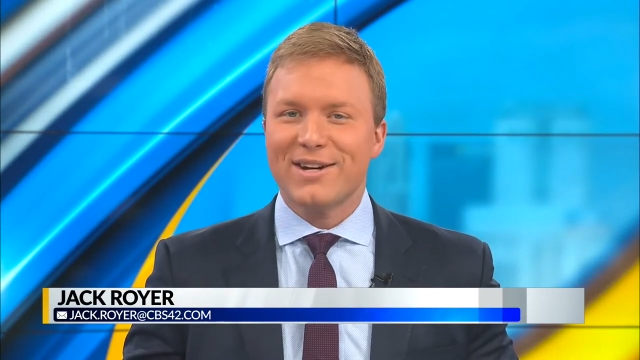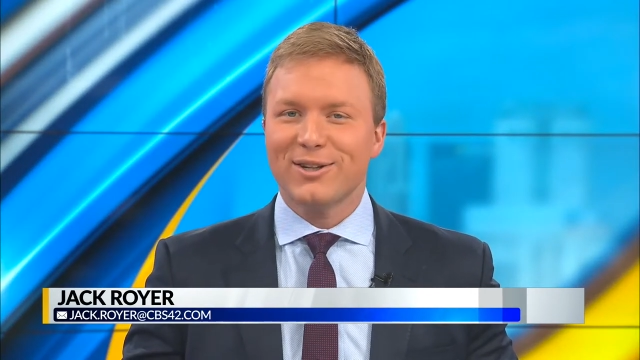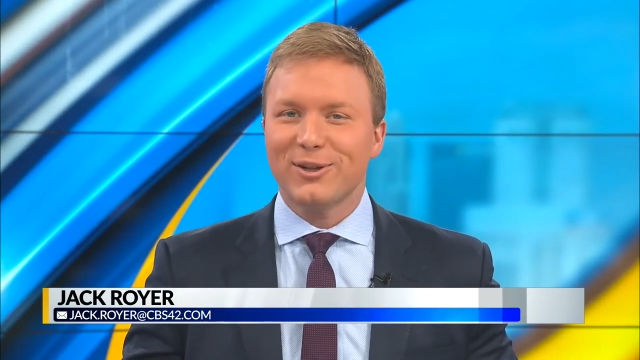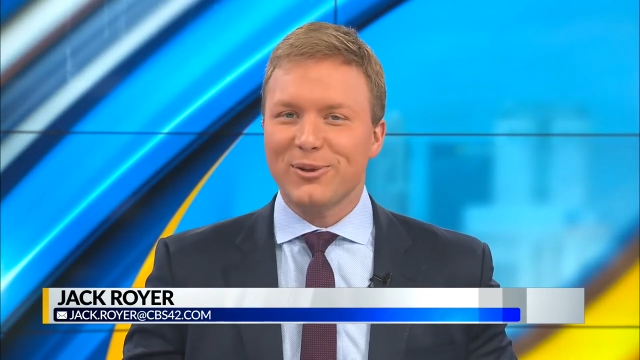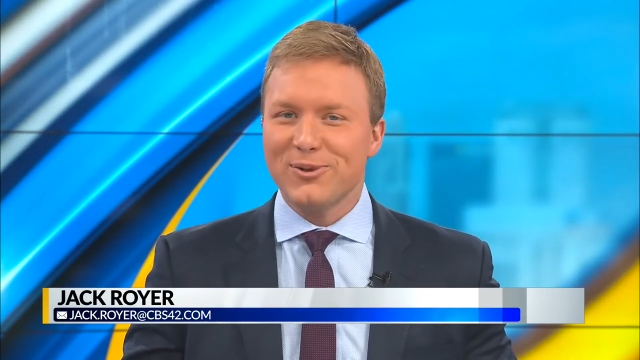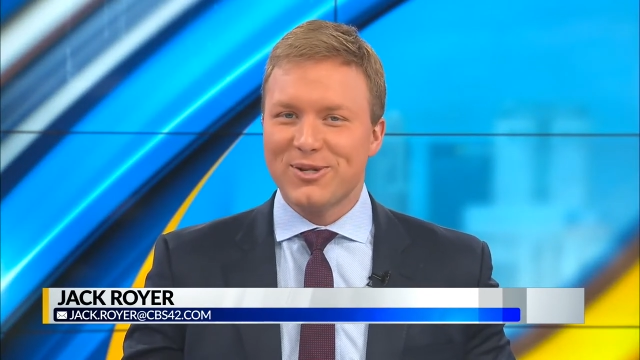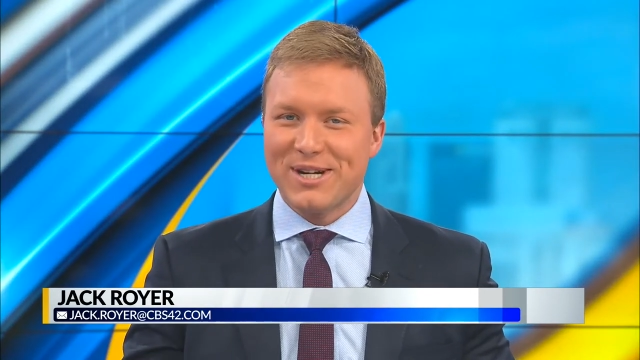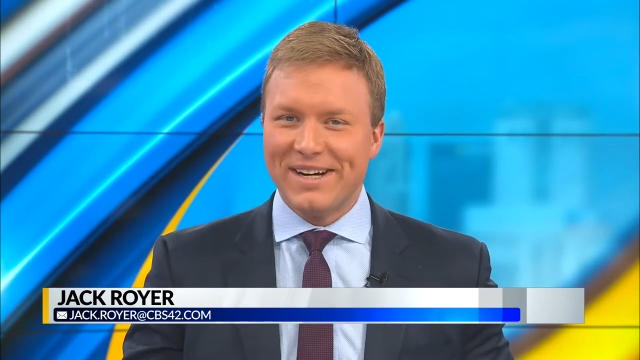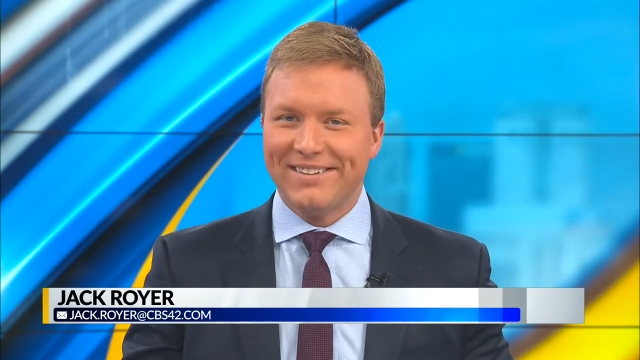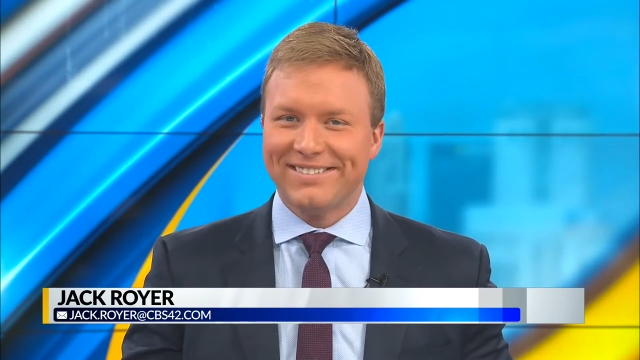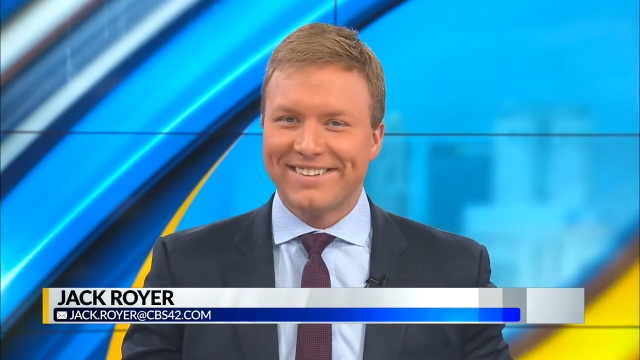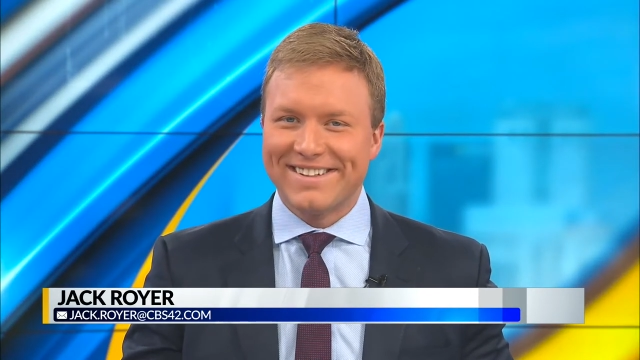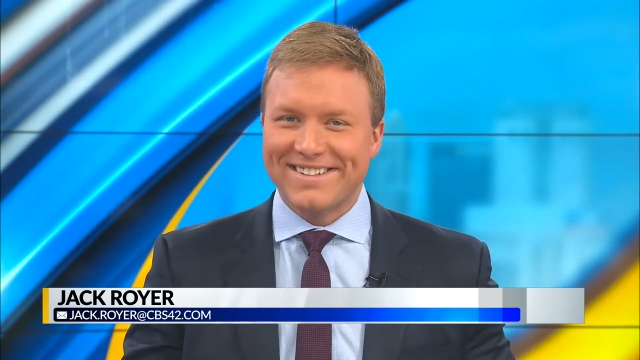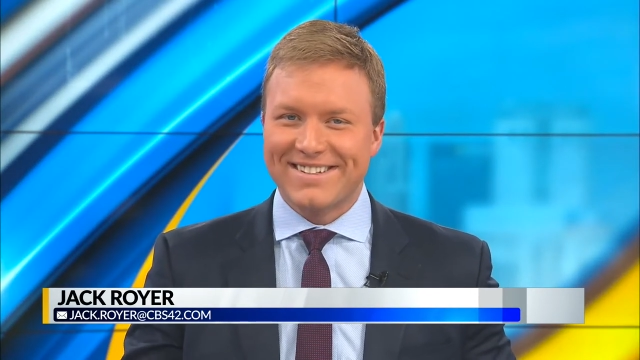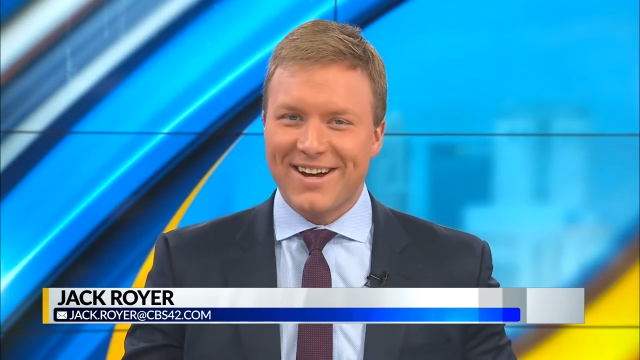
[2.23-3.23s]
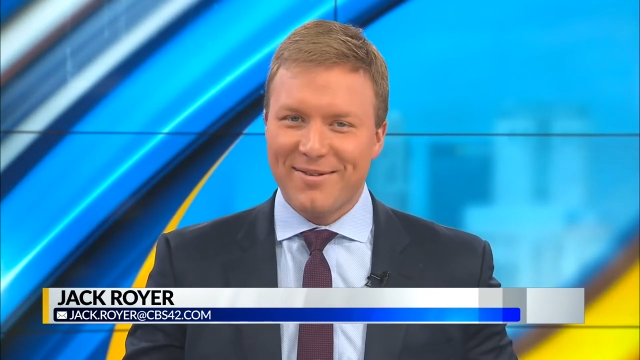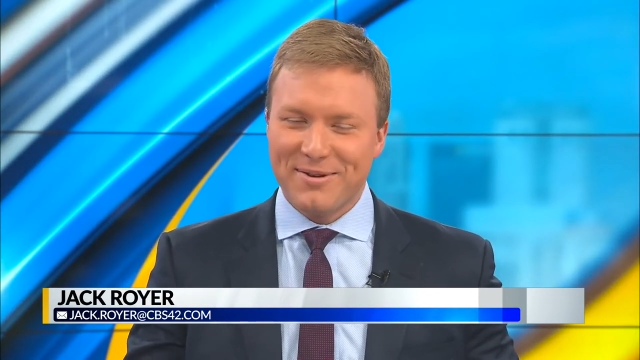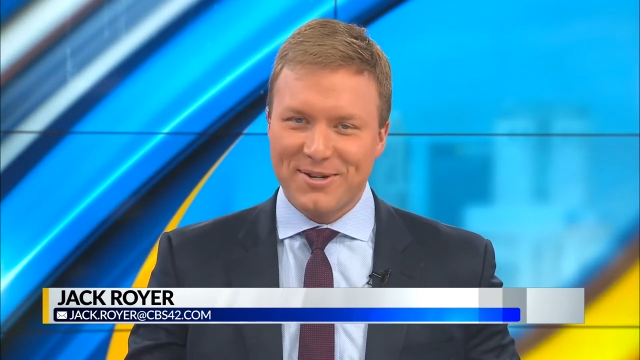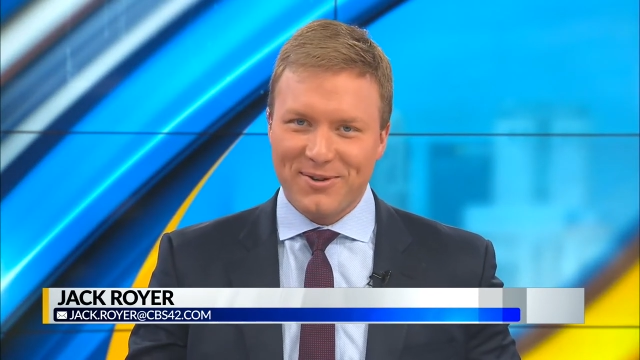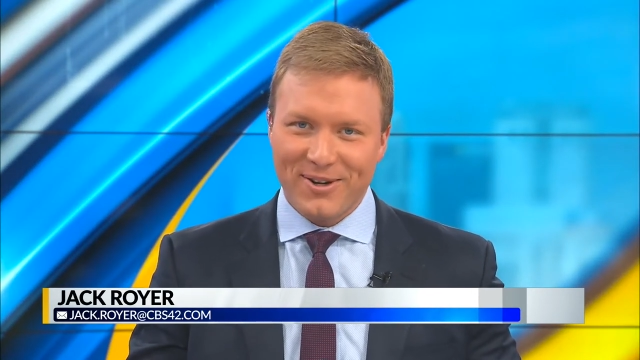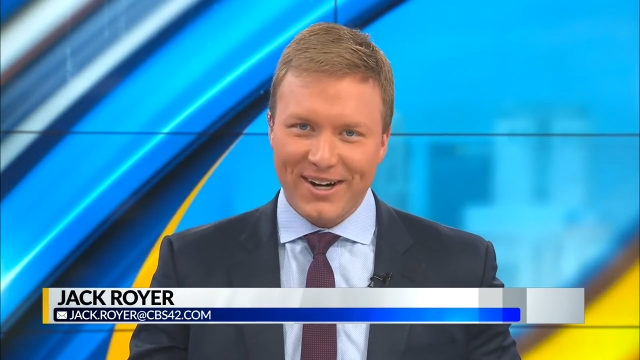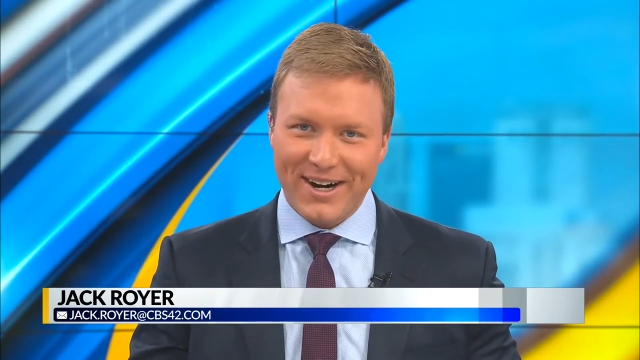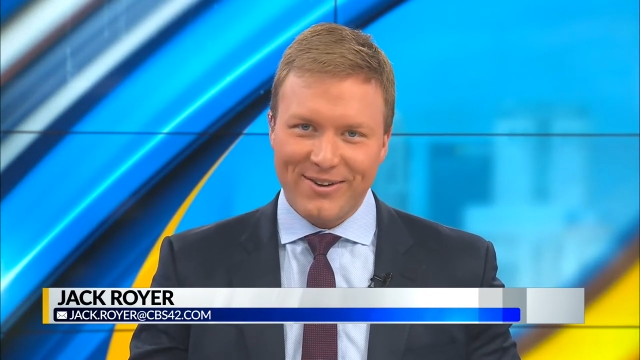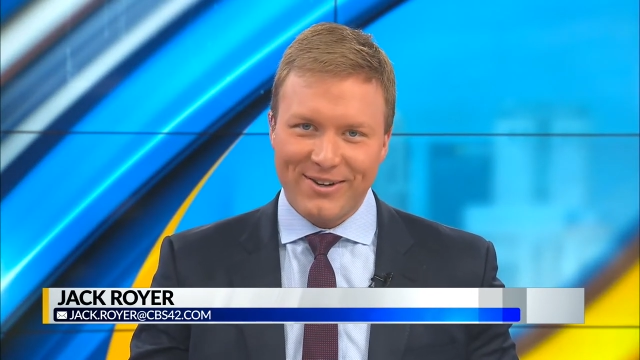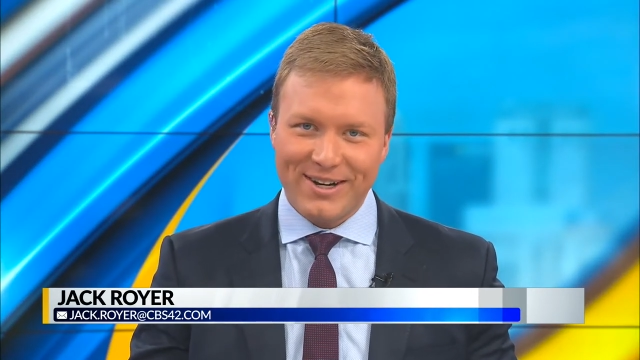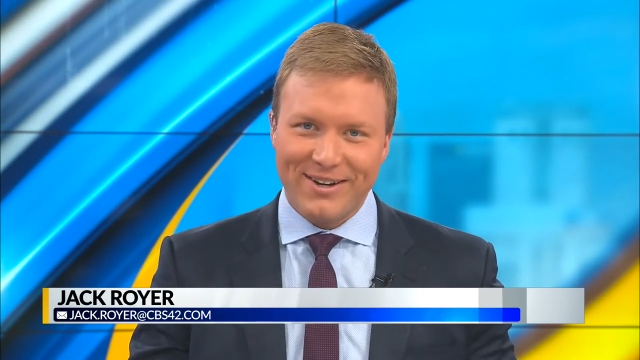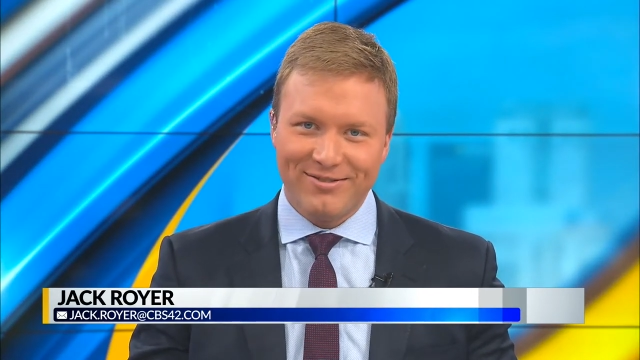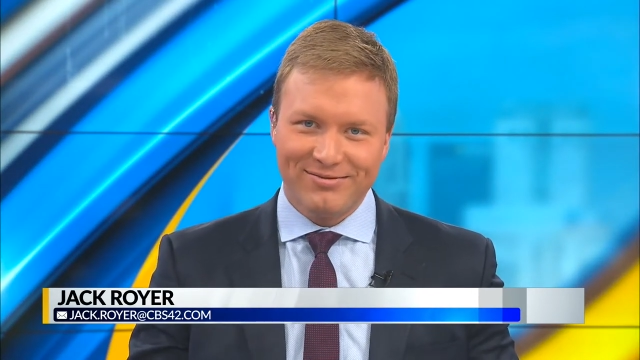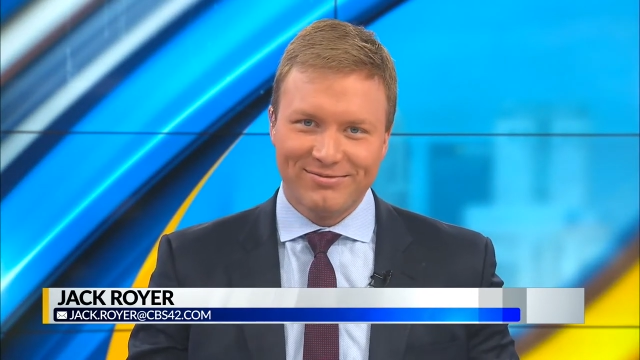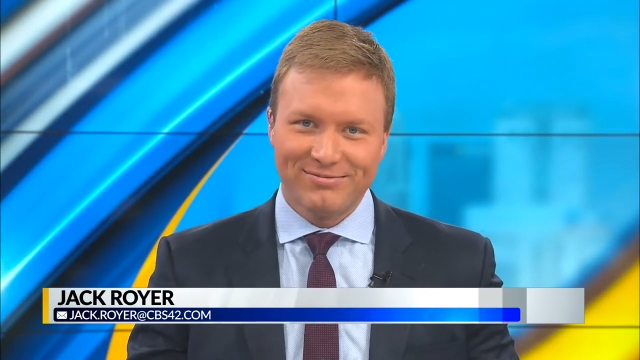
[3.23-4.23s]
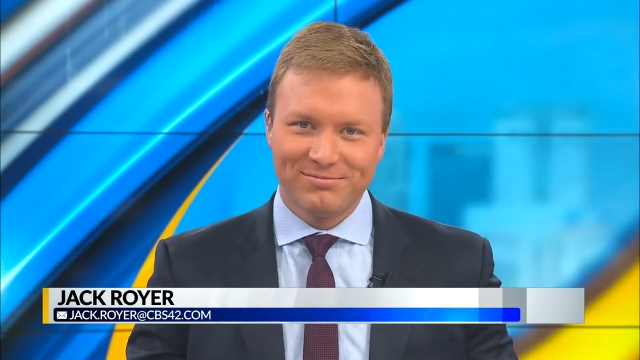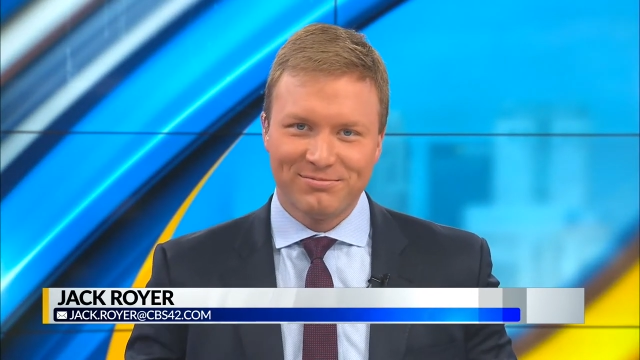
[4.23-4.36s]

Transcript: Andalusia is coming to our area.